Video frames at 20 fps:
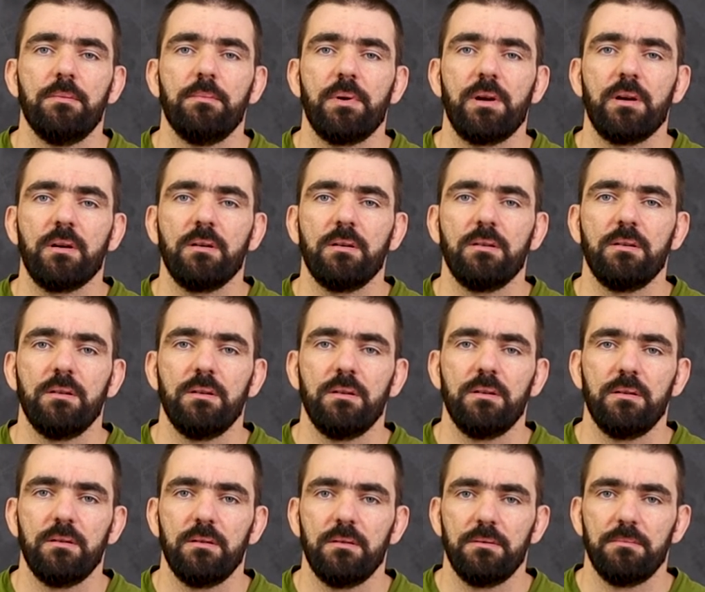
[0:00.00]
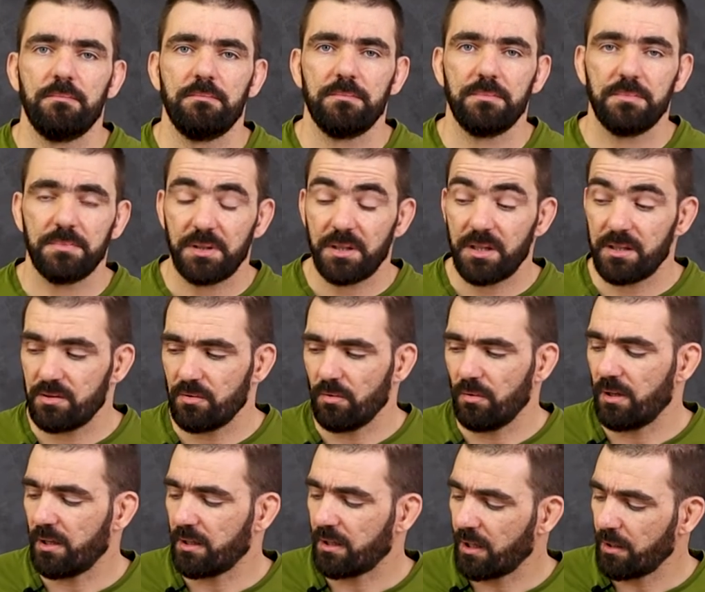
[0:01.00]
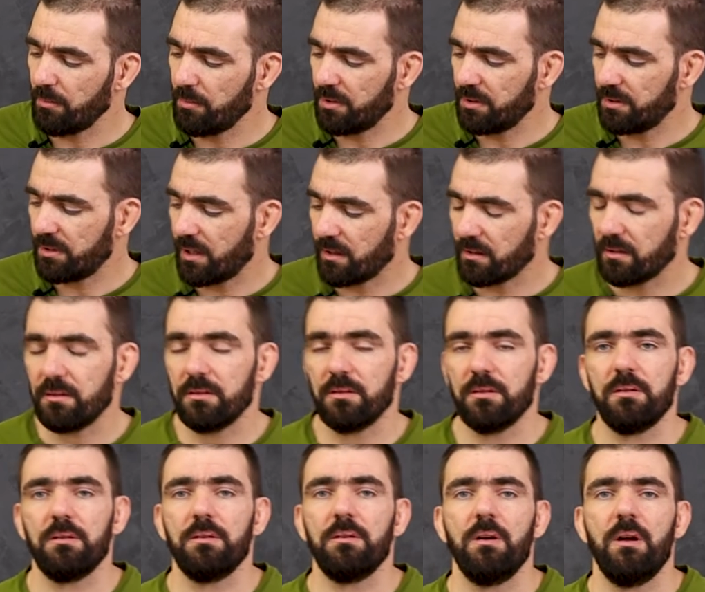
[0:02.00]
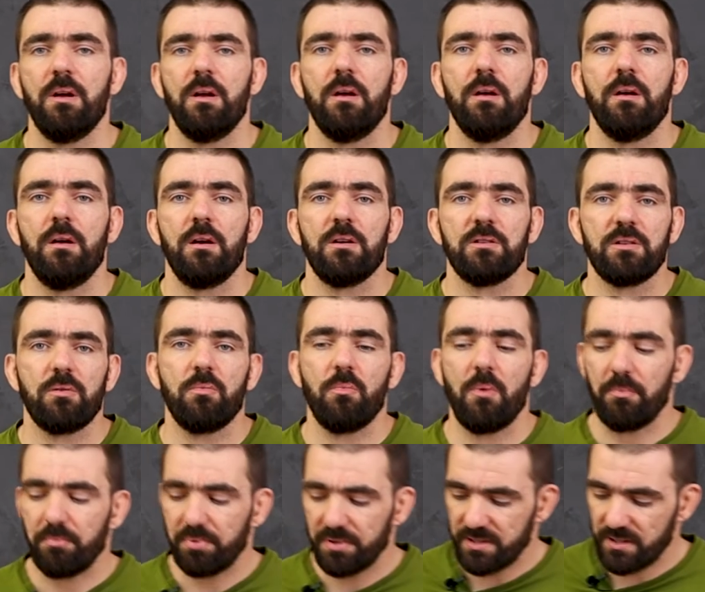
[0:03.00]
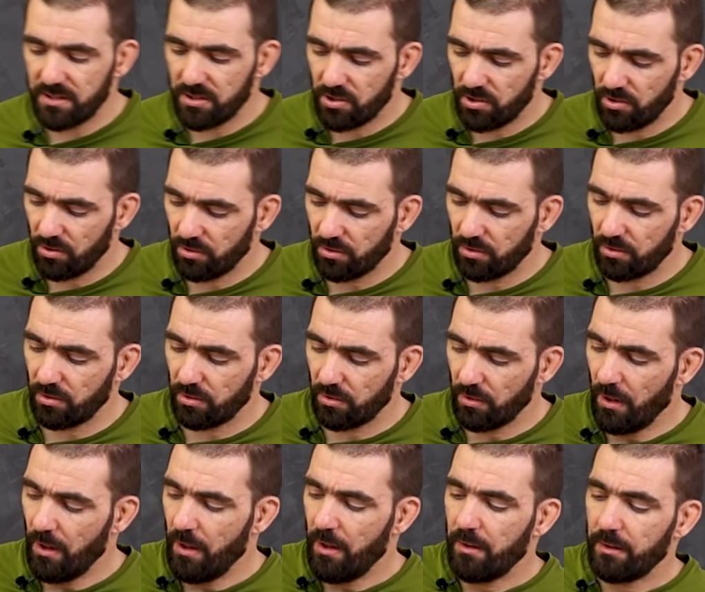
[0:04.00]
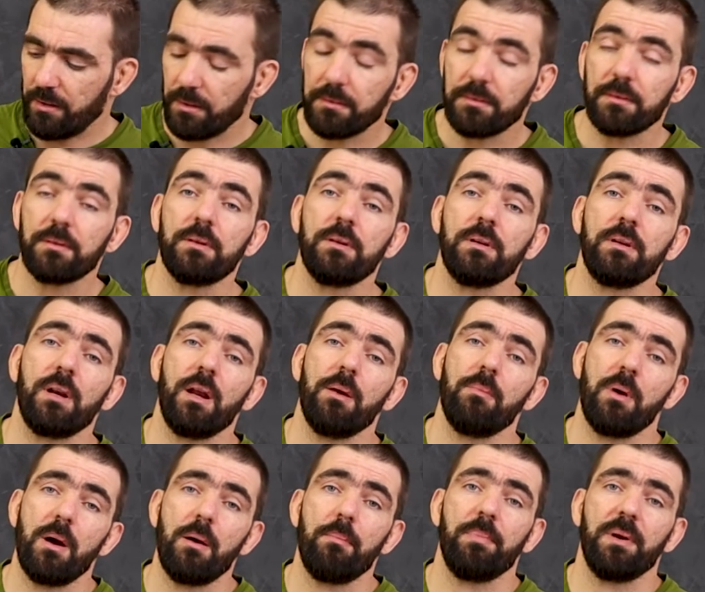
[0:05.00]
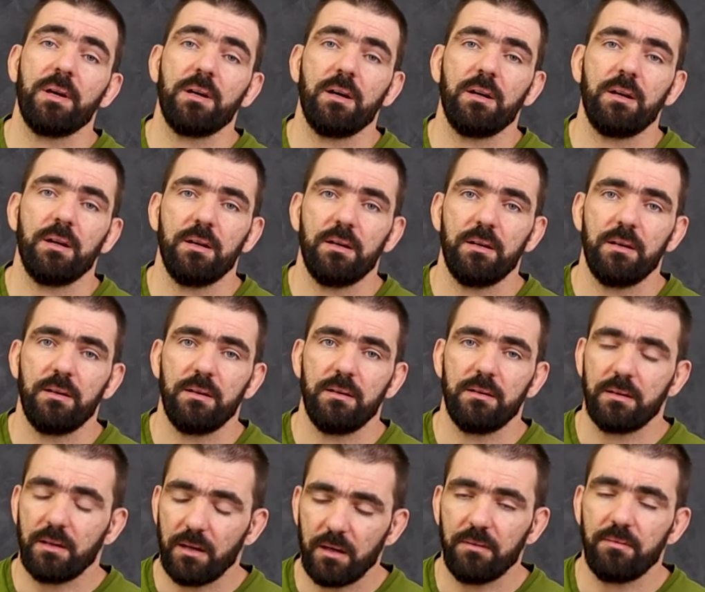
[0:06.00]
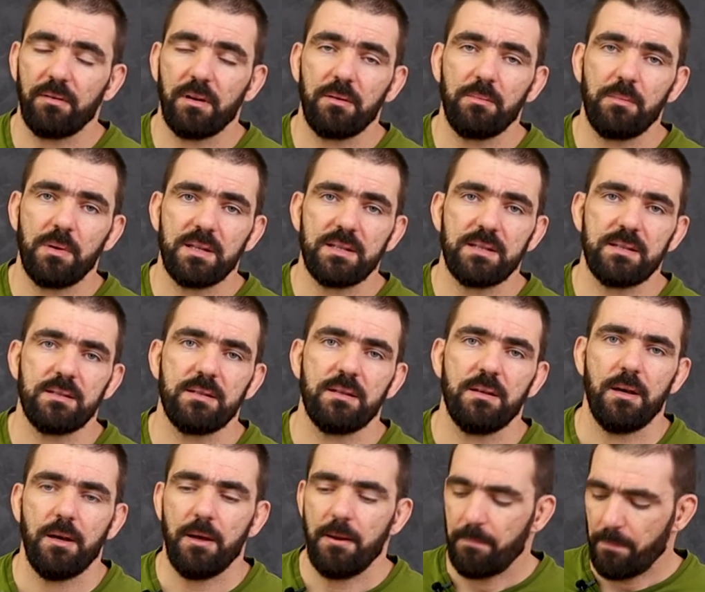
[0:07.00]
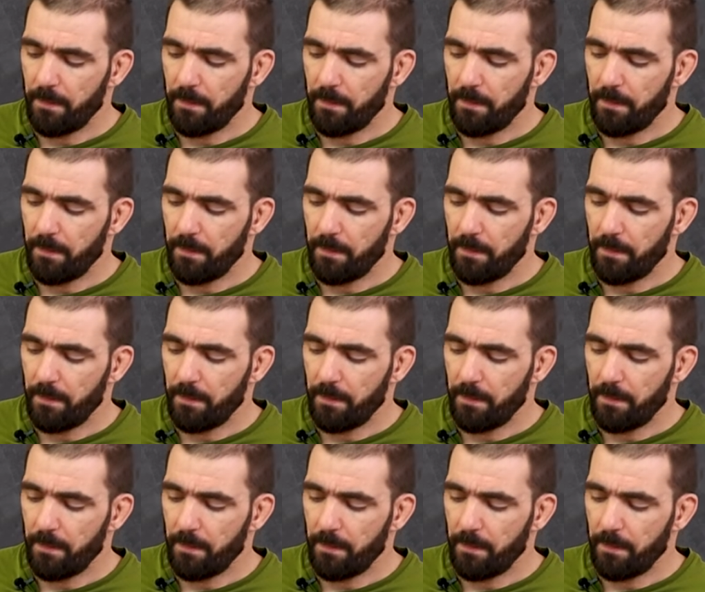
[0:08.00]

so I can work to put it in the rest of the cream. If, as it happened to me, the remaining cream loses a little of its volume,